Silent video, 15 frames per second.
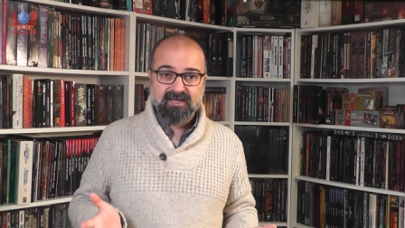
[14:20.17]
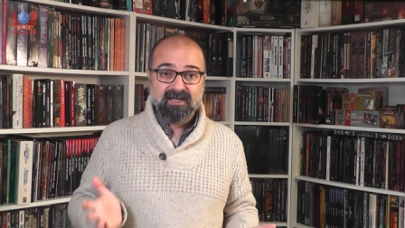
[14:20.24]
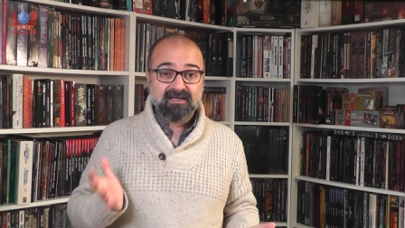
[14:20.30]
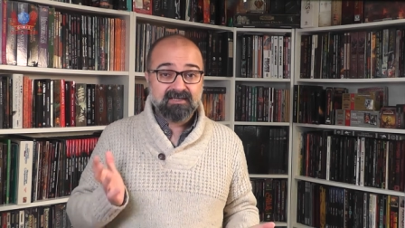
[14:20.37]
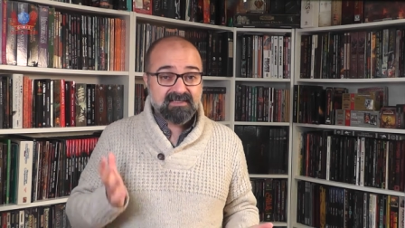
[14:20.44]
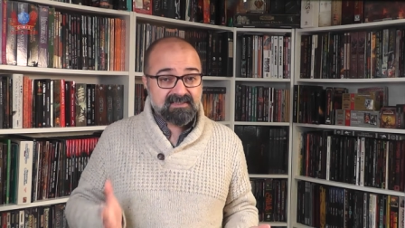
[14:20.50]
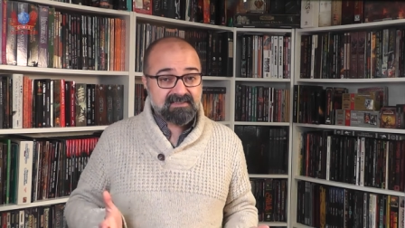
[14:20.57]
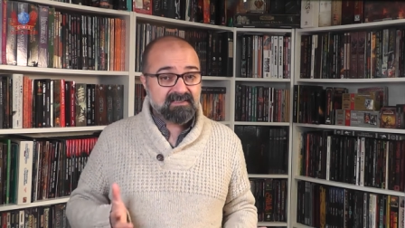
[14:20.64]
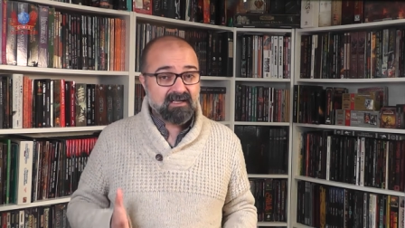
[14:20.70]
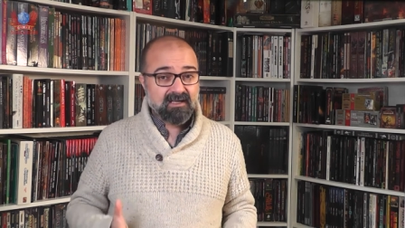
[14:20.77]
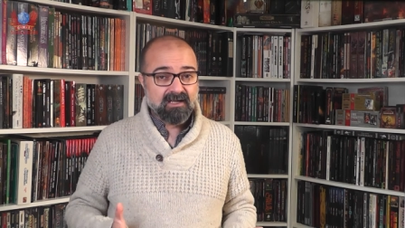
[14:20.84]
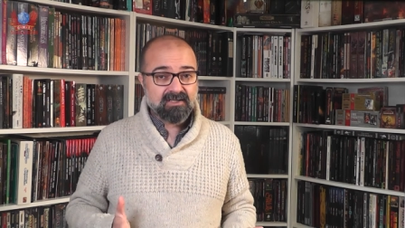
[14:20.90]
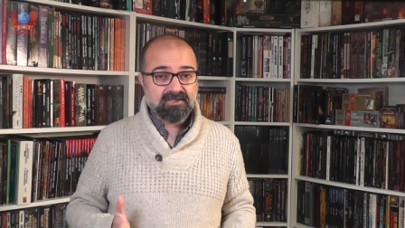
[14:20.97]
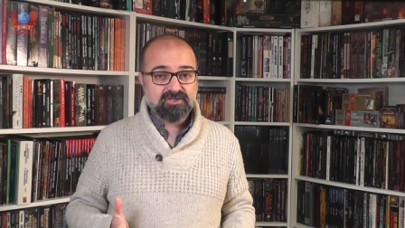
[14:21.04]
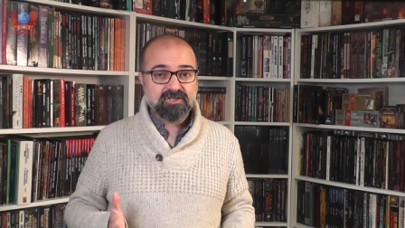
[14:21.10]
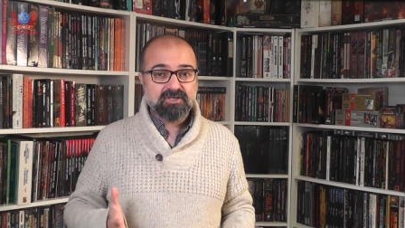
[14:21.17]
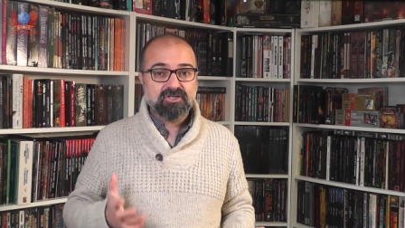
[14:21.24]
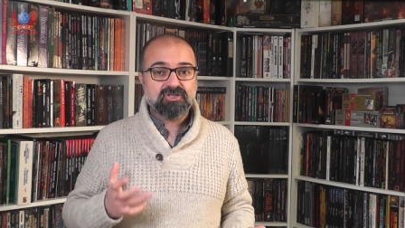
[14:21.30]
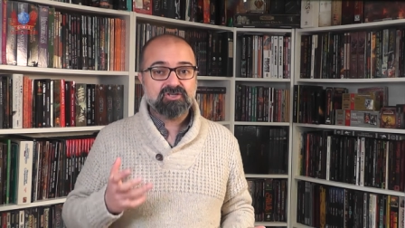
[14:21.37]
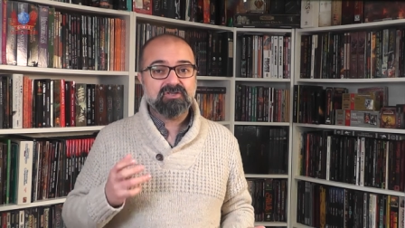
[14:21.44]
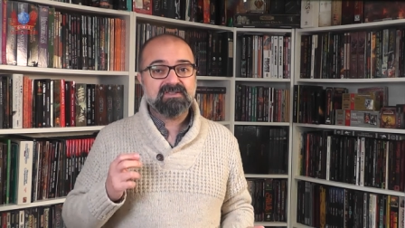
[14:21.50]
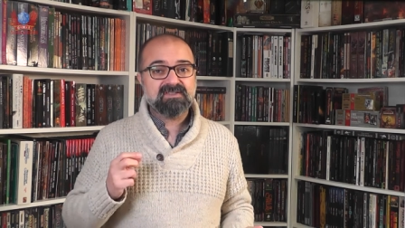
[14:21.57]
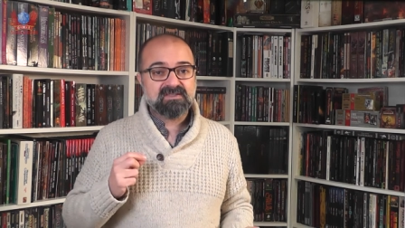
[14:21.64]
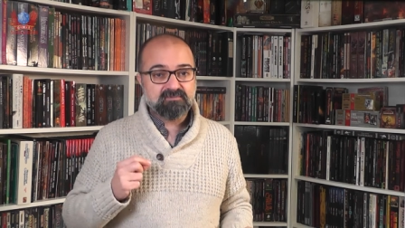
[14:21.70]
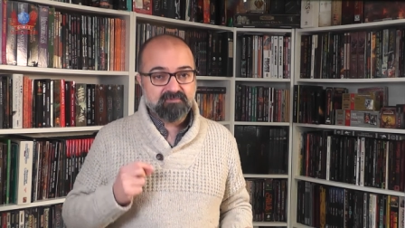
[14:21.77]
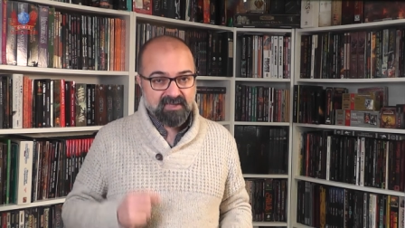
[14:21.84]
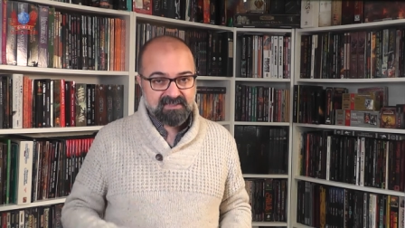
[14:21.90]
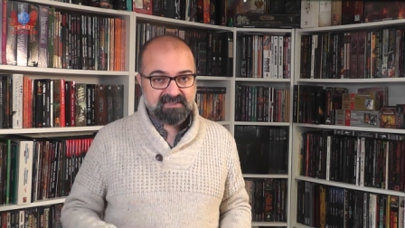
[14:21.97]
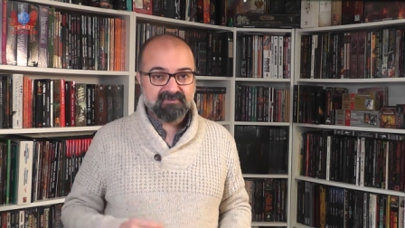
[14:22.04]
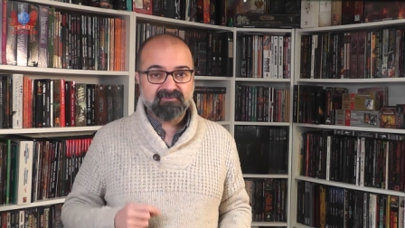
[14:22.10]
and as such should
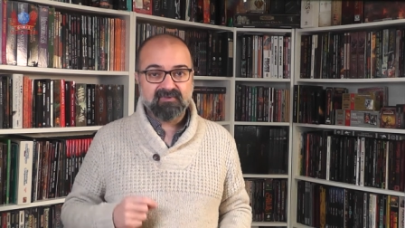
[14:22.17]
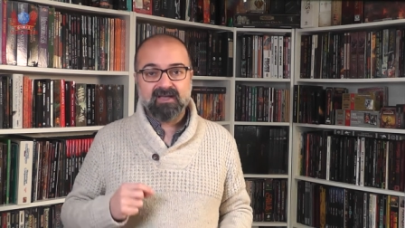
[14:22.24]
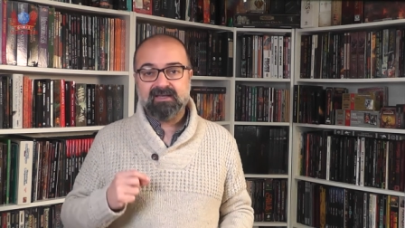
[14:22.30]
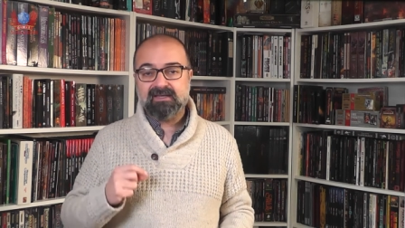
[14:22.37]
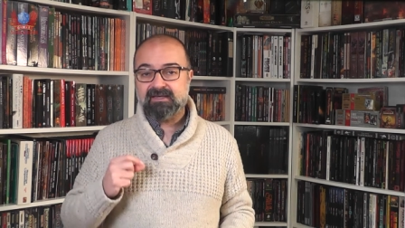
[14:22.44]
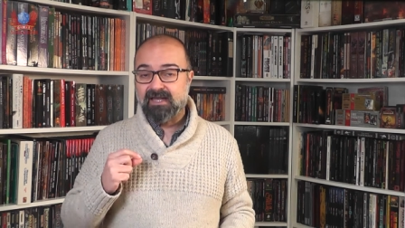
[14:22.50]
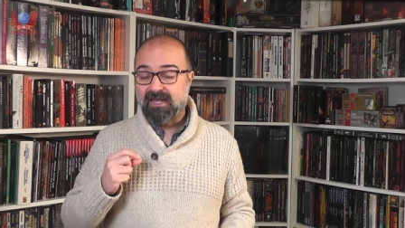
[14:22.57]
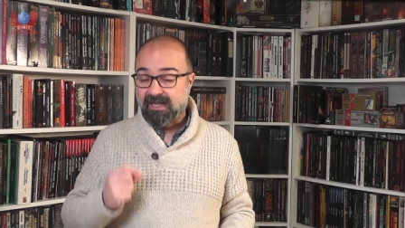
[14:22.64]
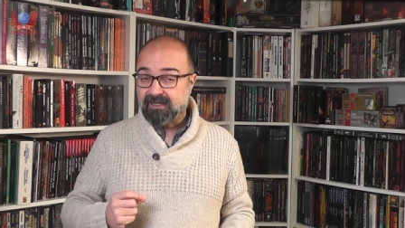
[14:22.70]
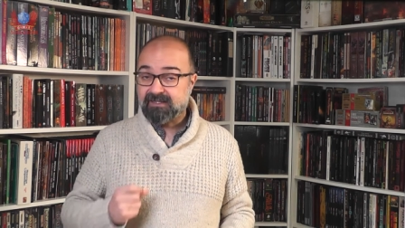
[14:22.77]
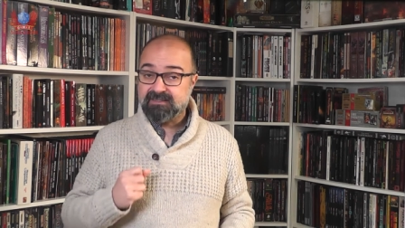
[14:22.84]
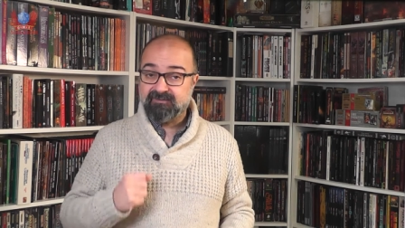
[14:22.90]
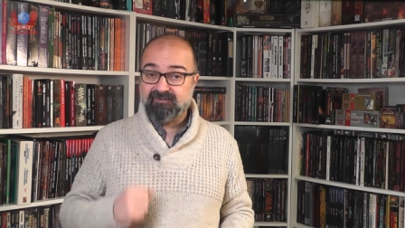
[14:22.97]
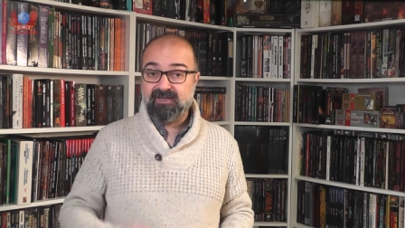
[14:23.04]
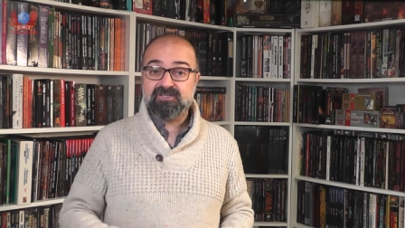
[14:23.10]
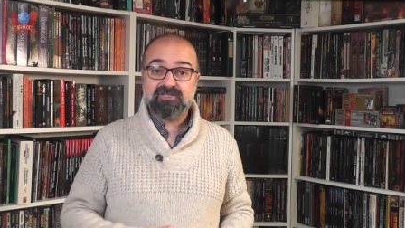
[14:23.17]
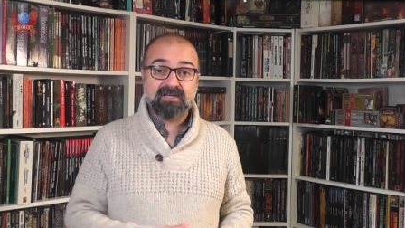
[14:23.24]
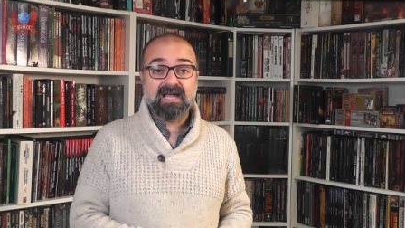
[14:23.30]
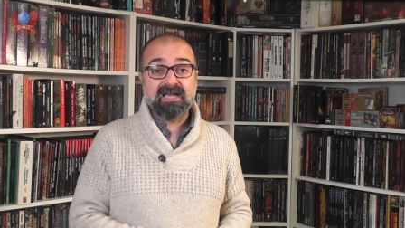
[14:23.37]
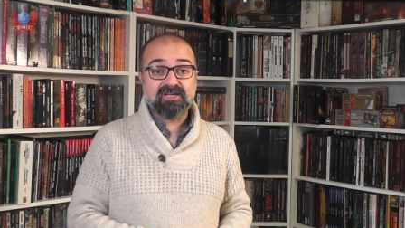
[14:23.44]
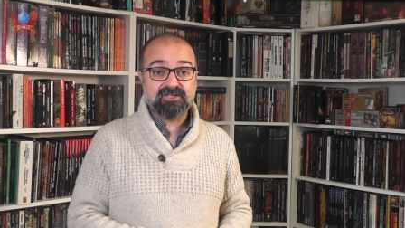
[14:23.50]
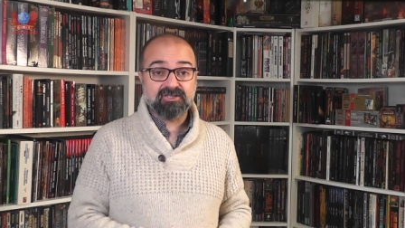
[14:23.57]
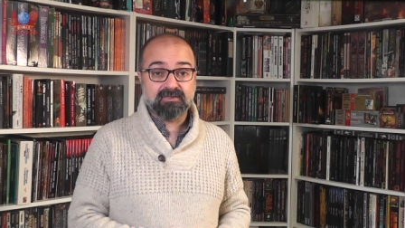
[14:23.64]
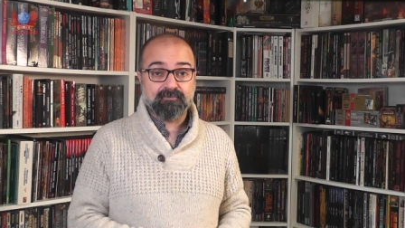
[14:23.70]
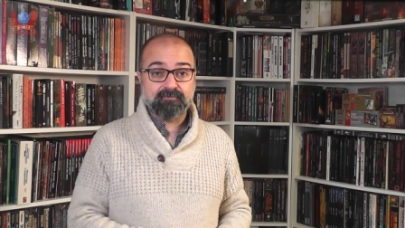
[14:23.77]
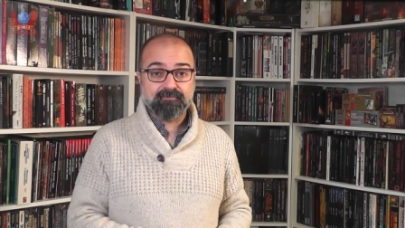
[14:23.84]
specify an activation action.